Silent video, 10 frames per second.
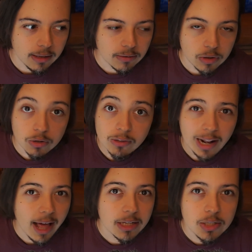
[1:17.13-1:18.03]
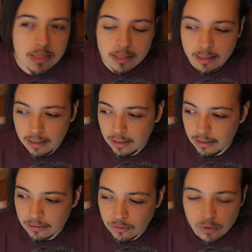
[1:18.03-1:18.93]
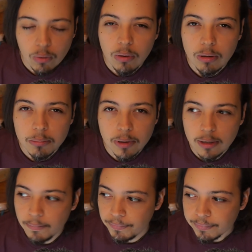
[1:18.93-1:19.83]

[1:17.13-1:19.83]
such as lighting and so on, but